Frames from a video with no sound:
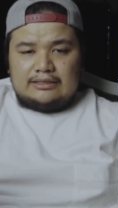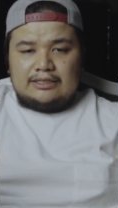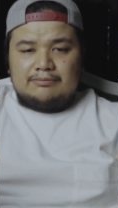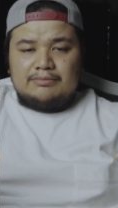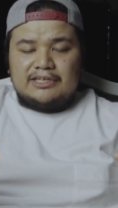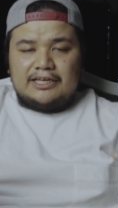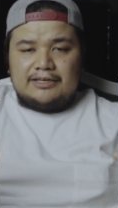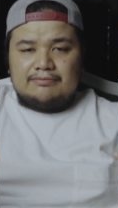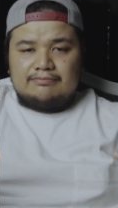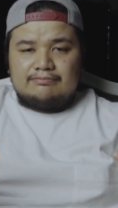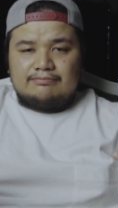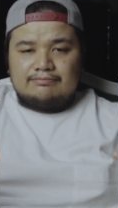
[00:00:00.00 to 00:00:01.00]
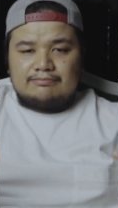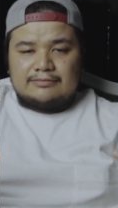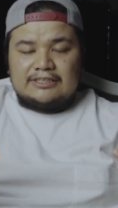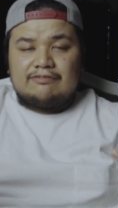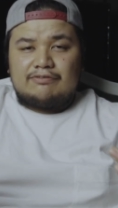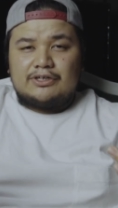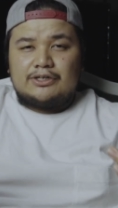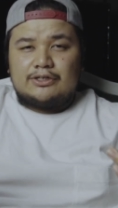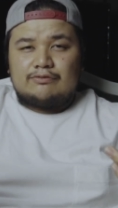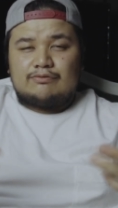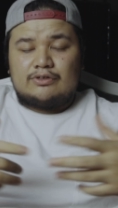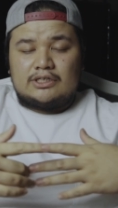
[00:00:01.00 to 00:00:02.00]
it became
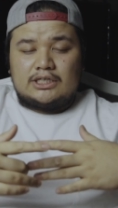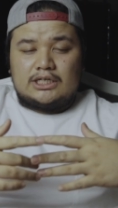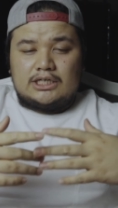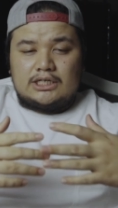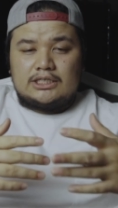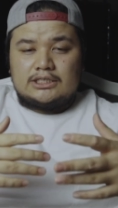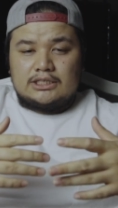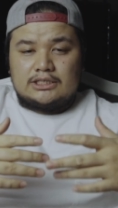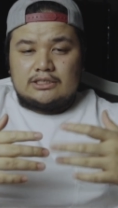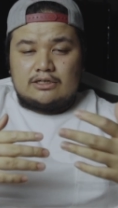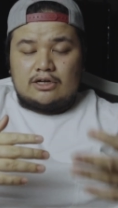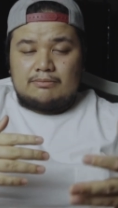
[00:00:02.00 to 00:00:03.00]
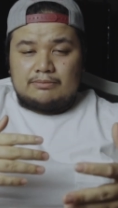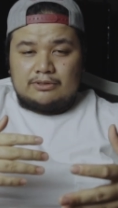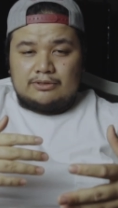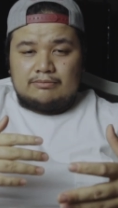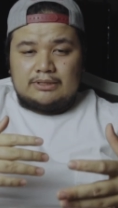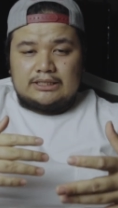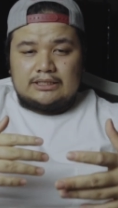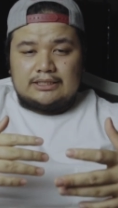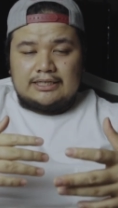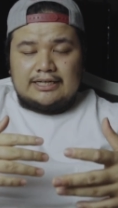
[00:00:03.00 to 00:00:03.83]
difficult for us as a couple, but